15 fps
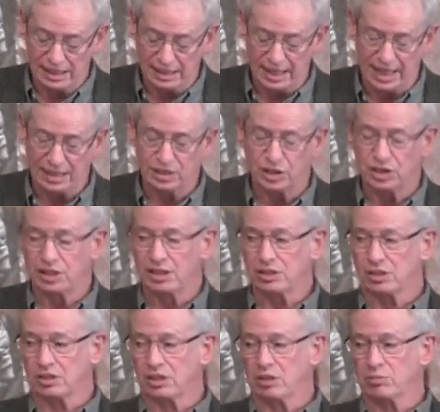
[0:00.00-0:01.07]

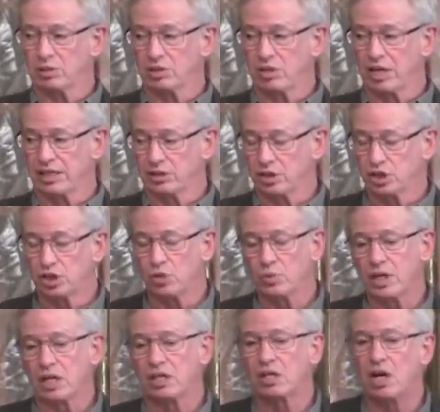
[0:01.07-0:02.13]
existential global crisis. So
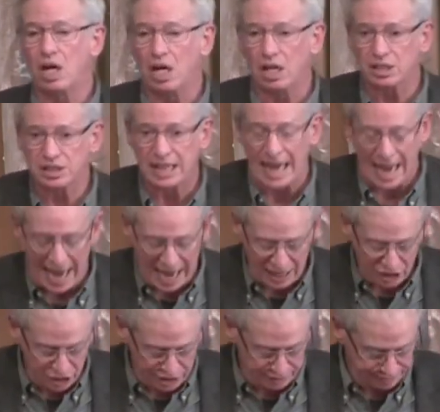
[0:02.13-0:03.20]
we are called to
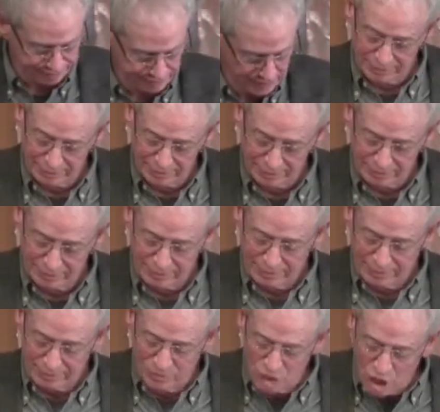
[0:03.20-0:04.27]
action.
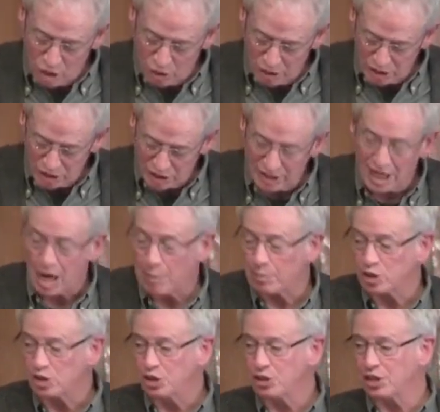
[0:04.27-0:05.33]
Notice the
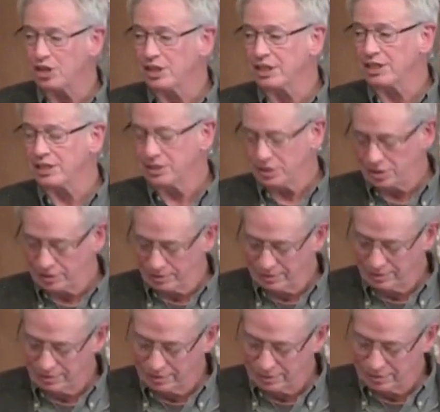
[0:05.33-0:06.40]
opportunities
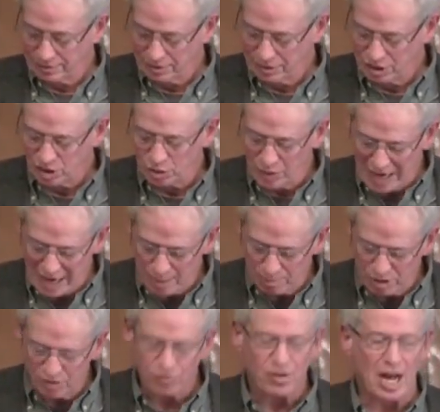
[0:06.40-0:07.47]
to
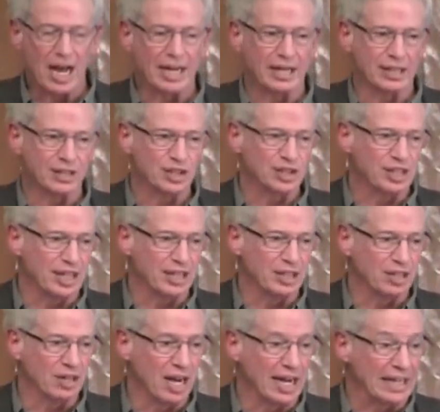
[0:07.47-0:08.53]
amplify and extend
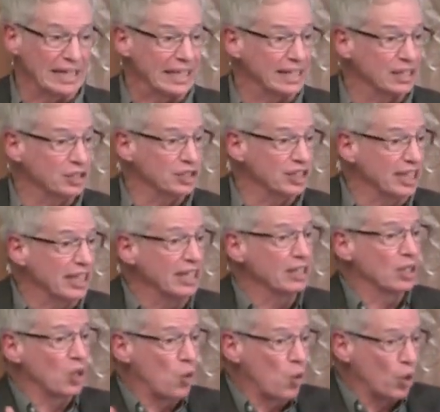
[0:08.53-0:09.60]
your ideas in
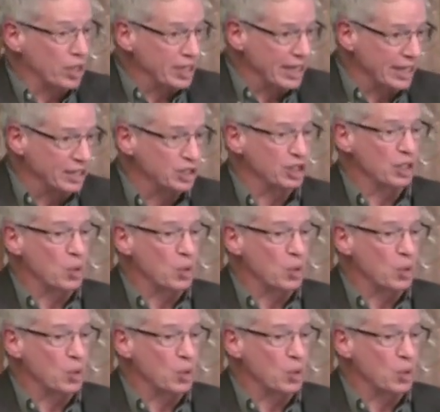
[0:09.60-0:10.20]
coordination